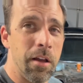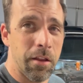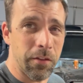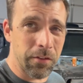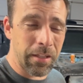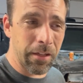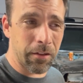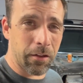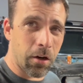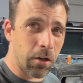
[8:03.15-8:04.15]
This is
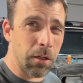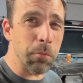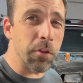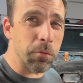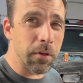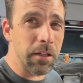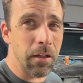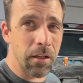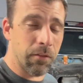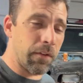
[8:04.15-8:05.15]
technically car number 3 down
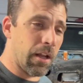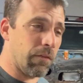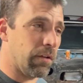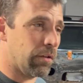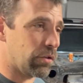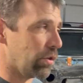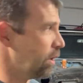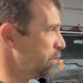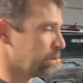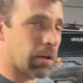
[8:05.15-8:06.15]
in the Vinyl Village
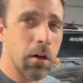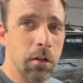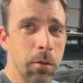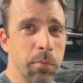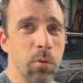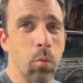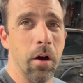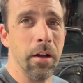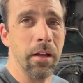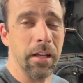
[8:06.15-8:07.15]
garage. Or car number
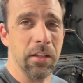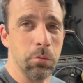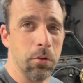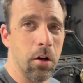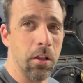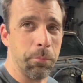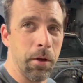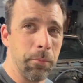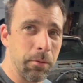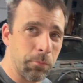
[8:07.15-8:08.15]
1, I guess we'll call it the
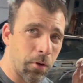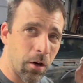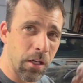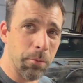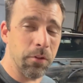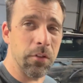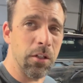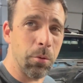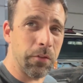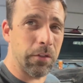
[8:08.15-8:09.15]
Pumpkin. But car number
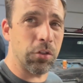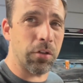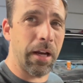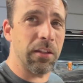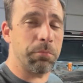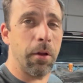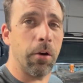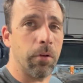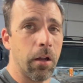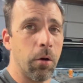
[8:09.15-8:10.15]
0 was the Trans
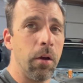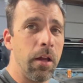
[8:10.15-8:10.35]
Marado.